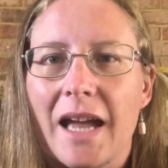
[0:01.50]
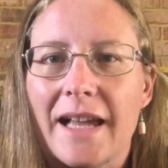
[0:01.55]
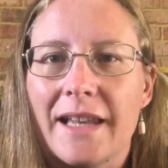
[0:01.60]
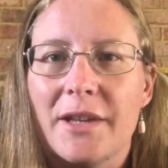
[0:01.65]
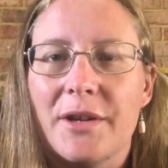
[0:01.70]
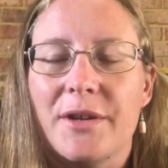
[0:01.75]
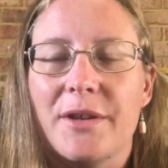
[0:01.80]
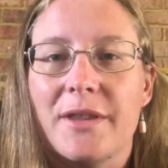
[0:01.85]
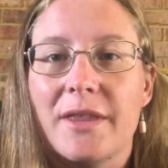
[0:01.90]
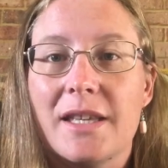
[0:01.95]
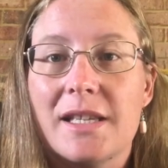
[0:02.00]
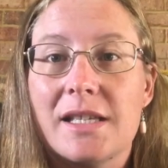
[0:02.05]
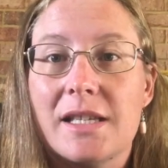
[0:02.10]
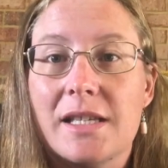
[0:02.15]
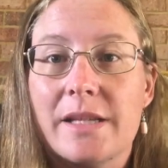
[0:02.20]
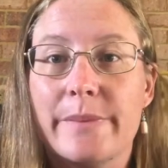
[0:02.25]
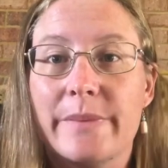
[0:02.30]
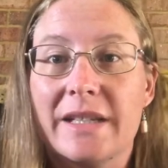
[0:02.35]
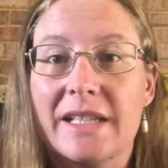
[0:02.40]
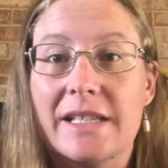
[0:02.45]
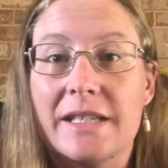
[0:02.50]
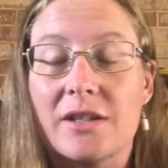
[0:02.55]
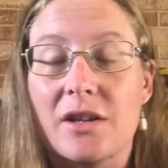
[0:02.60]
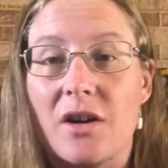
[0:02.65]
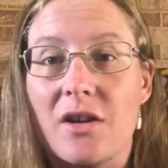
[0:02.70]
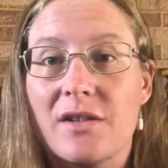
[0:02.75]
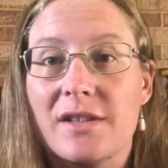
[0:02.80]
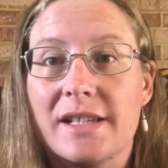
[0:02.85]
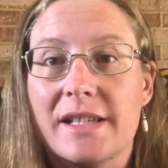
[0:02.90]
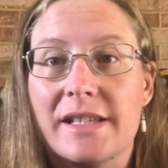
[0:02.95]
Hello, this is Belinda,
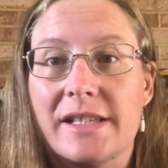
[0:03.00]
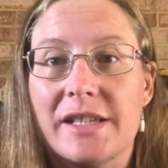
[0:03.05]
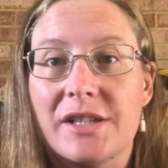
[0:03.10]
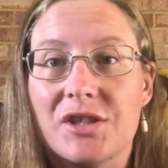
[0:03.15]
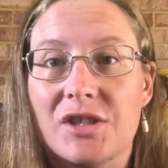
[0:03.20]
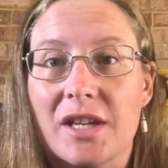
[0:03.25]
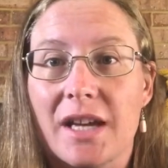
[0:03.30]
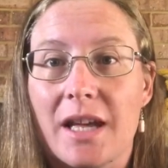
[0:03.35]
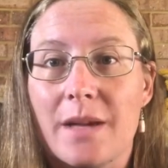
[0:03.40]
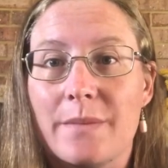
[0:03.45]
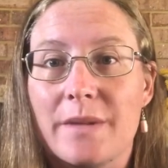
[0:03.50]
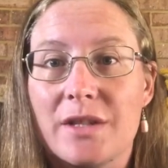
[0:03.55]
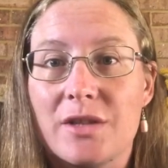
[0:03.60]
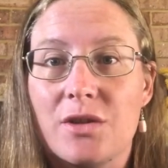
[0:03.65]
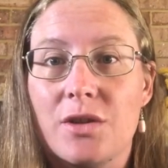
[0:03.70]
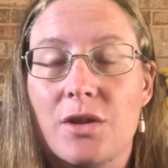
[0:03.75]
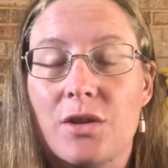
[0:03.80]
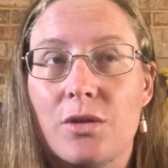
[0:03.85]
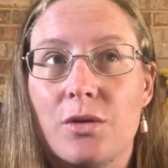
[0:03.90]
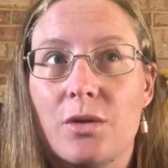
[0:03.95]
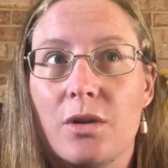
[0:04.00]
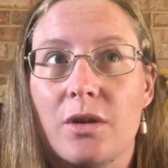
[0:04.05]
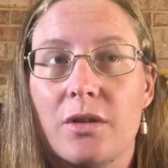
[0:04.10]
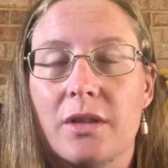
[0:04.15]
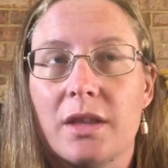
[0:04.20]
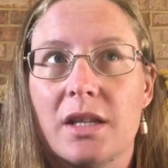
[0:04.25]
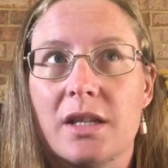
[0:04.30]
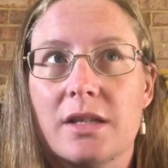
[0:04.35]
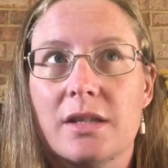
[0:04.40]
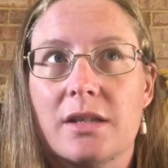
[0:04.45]
Aussie Stitcher, coming to you on
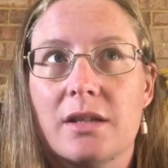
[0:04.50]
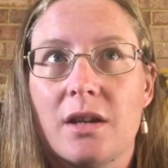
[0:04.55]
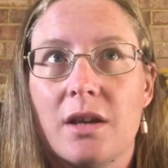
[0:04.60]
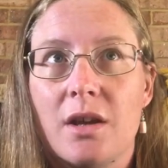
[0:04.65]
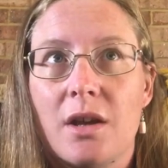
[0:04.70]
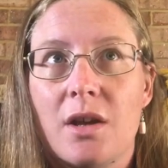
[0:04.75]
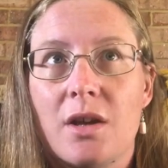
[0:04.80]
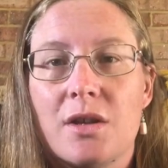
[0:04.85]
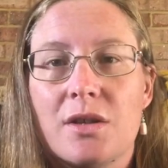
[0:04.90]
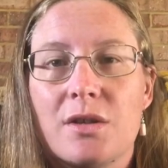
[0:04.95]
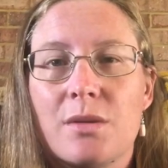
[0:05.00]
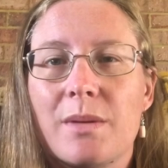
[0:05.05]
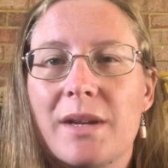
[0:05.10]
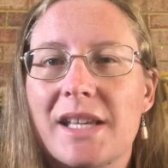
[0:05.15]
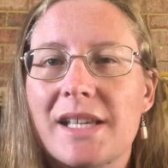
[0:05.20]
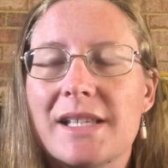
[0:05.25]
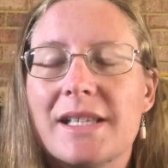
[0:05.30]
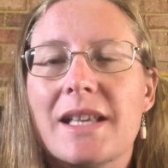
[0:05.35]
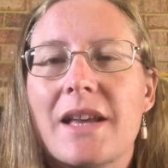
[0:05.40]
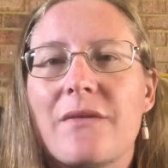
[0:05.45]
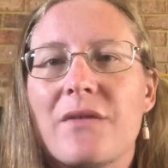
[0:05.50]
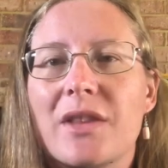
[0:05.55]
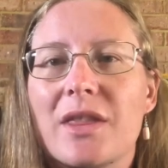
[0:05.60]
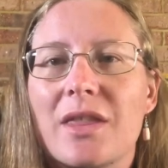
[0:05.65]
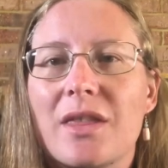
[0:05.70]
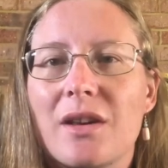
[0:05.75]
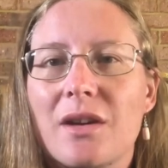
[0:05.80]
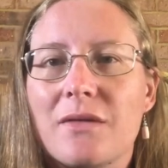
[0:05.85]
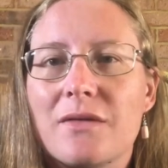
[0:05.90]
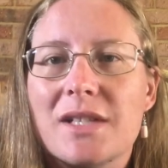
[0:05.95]
this 27th
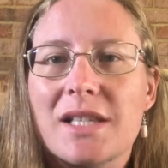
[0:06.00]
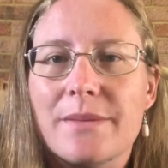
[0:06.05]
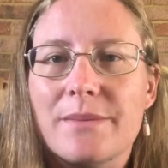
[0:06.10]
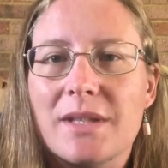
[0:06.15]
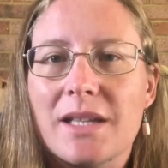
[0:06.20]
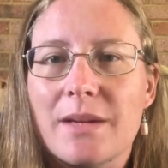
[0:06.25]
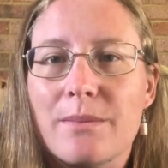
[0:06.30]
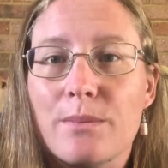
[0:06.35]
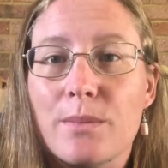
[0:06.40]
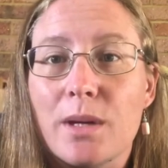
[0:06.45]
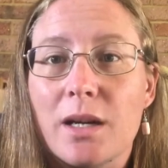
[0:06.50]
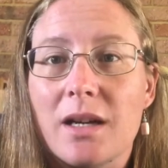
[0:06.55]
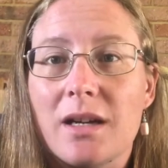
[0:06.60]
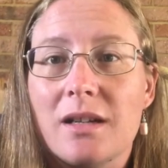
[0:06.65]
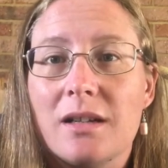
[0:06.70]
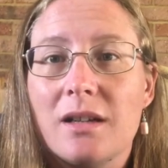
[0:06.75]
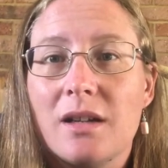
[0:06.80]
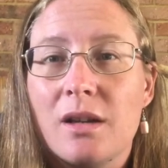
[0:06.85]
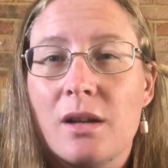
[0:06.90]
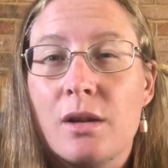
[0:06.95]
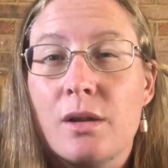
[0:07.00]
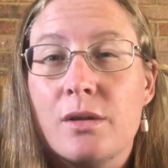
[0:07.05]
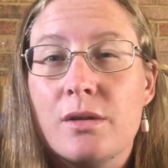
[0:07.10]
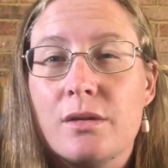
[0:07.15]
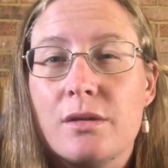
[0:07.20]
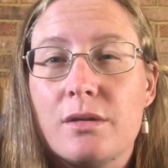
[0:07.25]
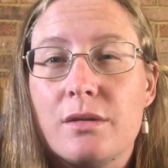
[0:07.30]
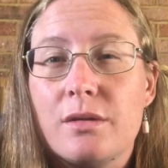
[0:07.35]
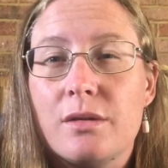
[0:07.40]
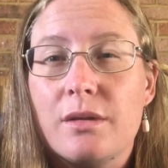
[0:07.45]
of September
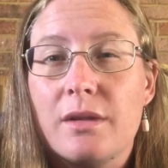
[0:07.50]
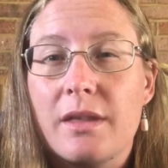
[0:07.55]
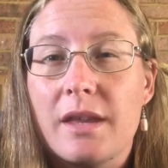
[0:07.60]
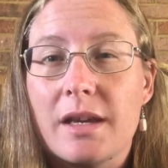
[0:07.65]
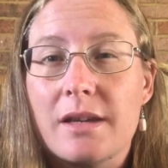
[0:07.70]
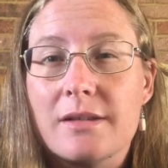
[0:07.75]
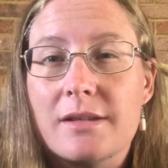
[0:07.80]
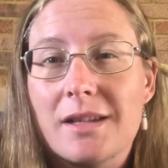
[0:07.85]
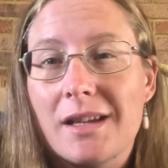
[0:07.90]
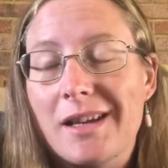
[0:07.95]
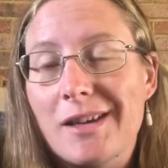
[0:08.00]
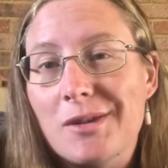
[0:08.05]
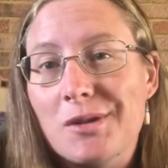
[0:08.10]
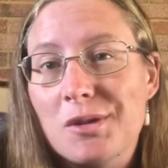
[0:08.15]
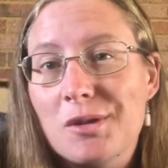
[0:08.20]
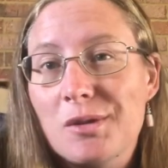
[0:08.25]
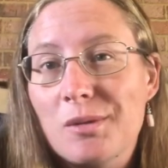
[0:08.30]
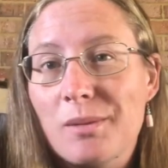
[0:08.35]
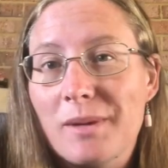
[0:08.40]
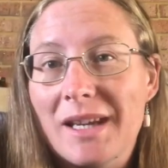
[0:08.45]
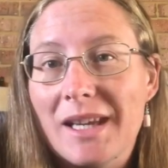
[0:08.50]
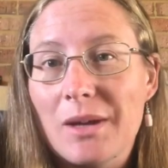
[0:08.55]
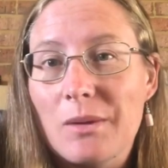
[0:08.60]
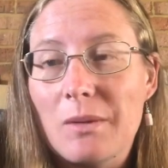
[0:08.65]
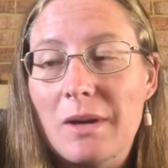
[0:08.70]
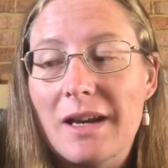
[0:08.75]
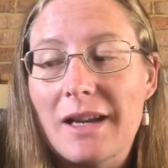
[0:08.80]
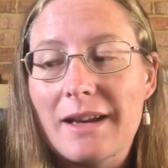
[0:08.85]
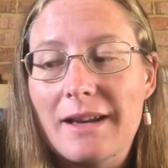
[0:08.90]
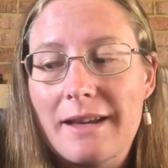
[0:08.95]

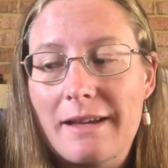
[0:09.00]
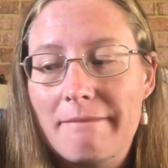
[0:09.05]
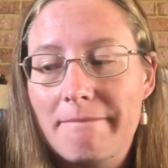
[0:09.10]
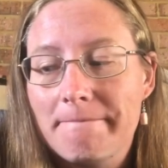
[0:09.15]
2021.